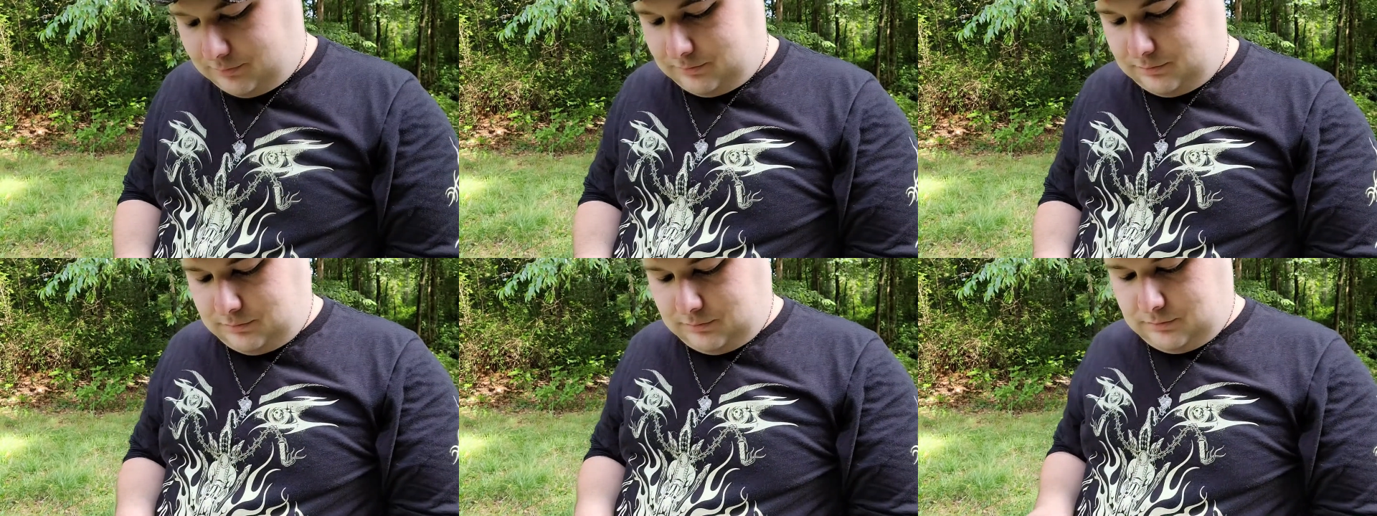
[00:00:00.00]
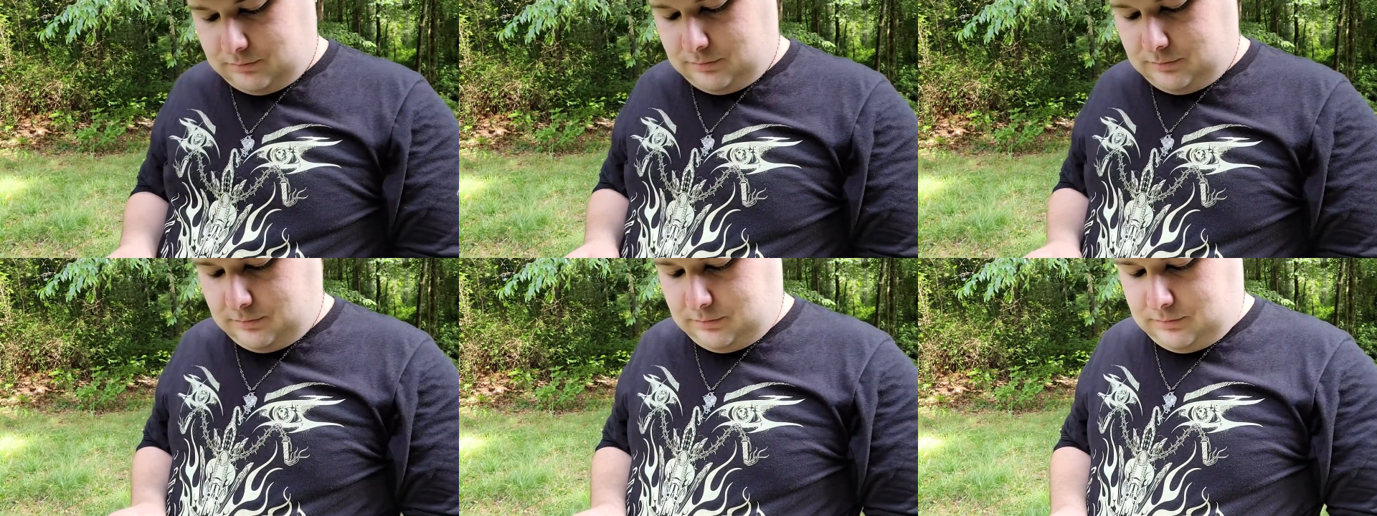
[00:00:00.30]

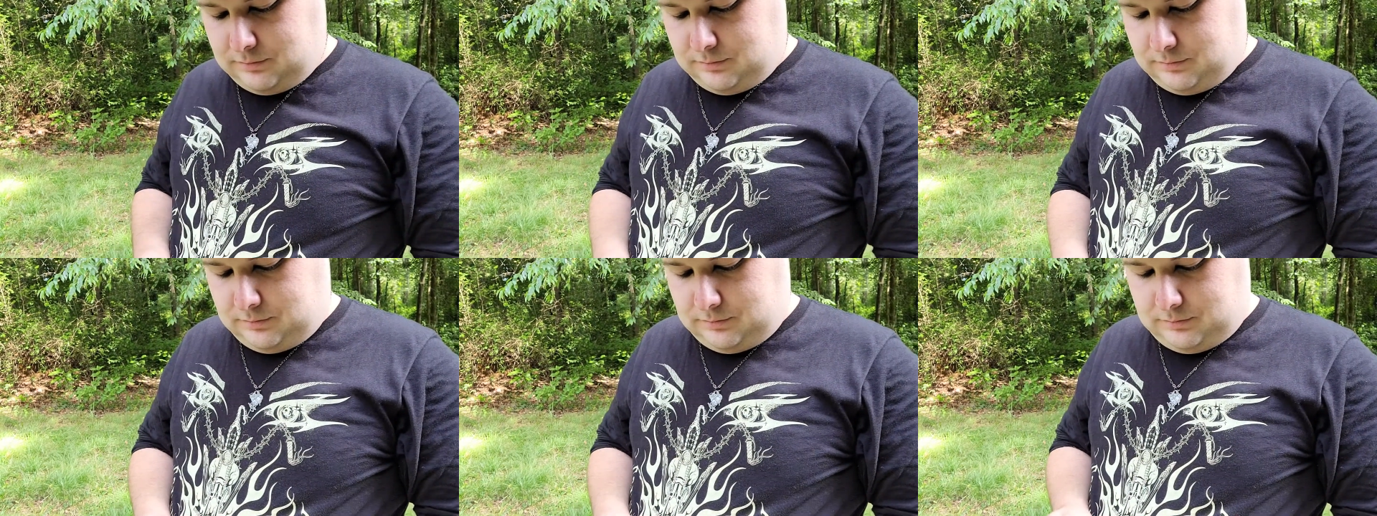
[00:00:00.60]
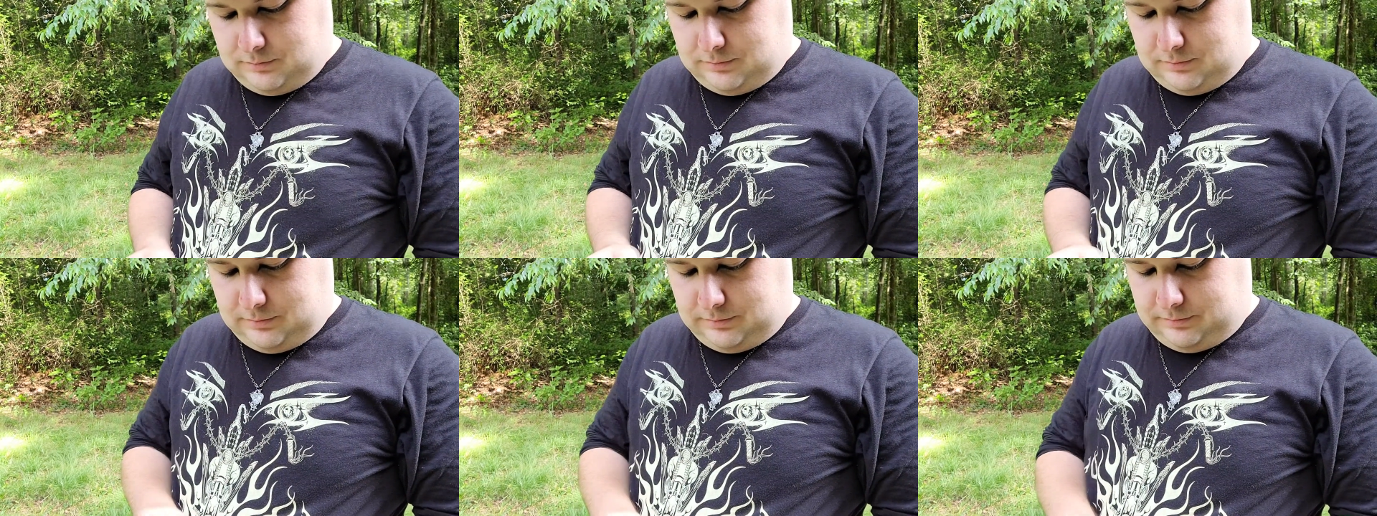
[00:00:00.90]

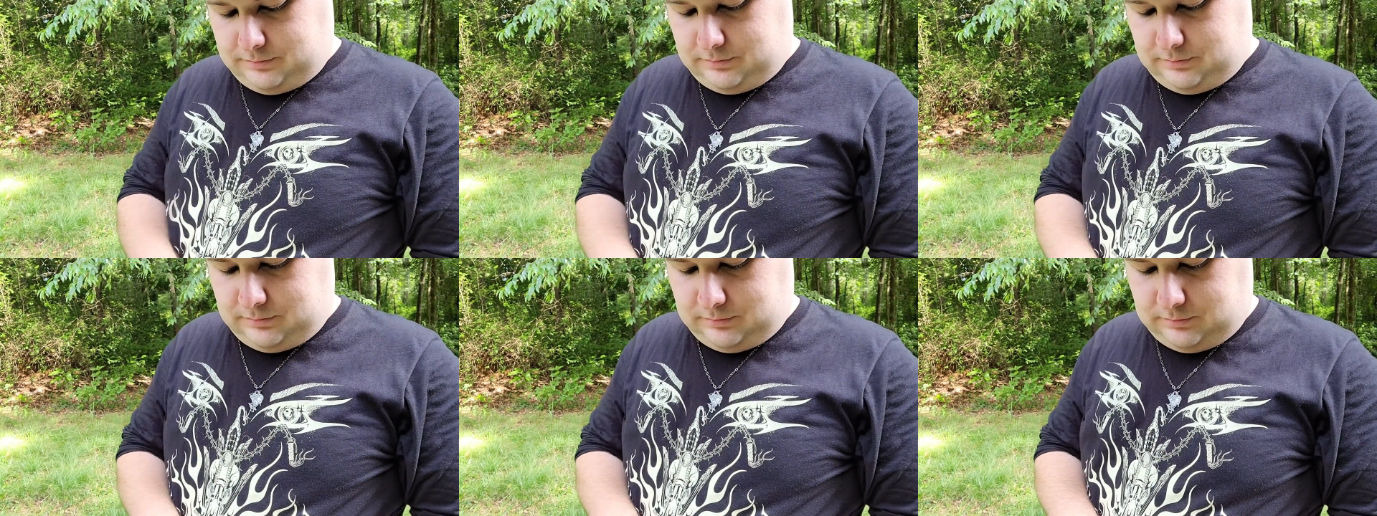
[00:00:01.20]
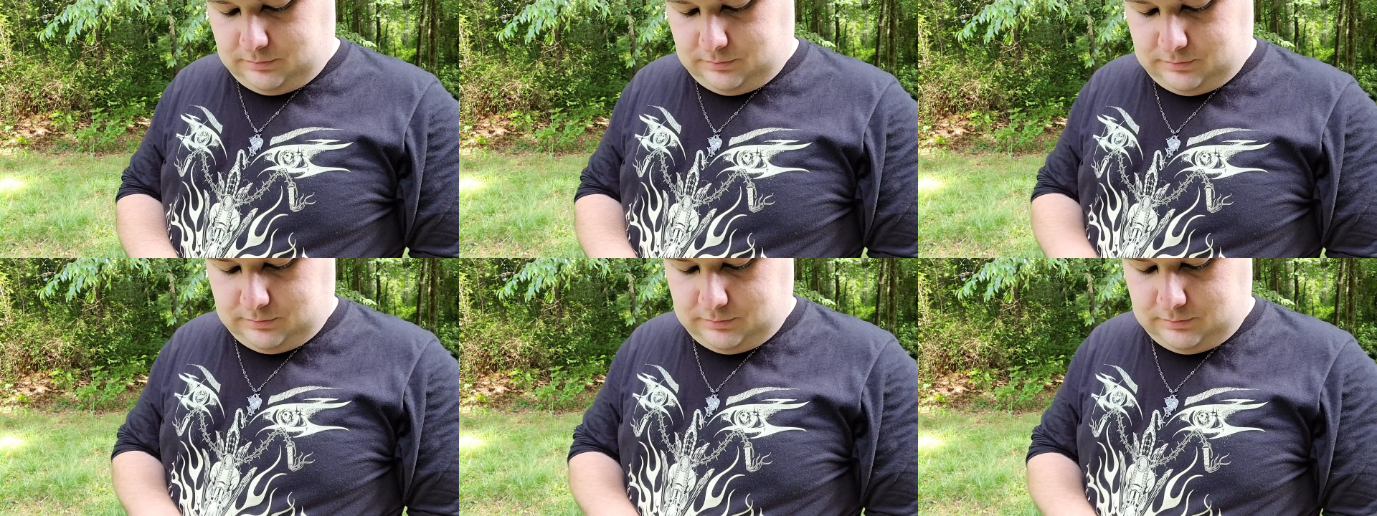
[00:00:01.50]

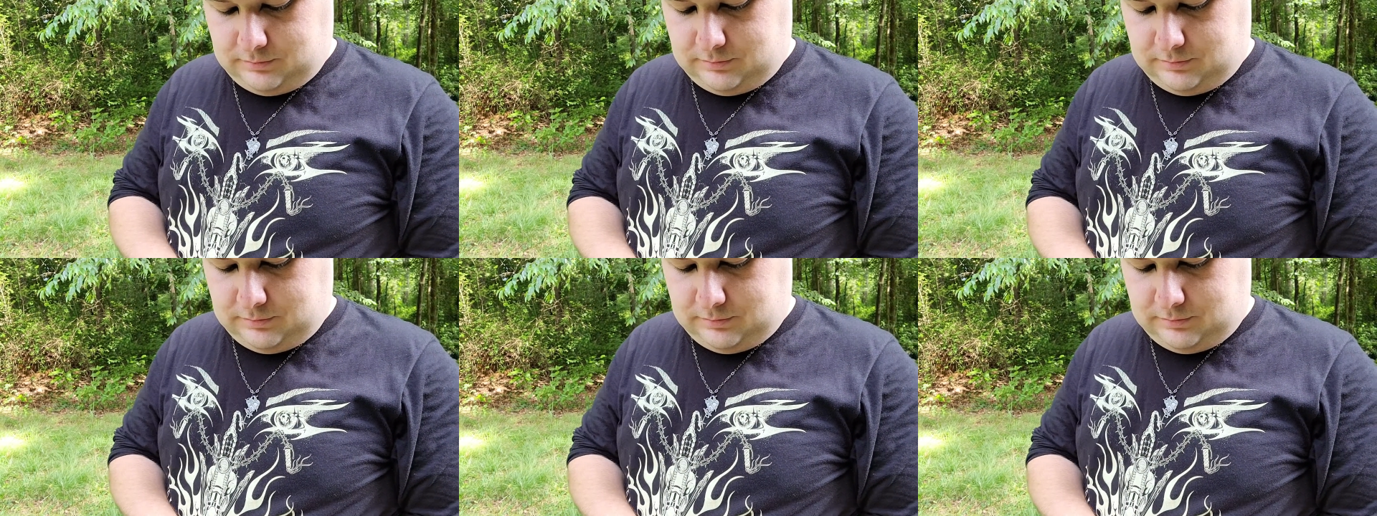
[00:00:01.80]
Nothing is said.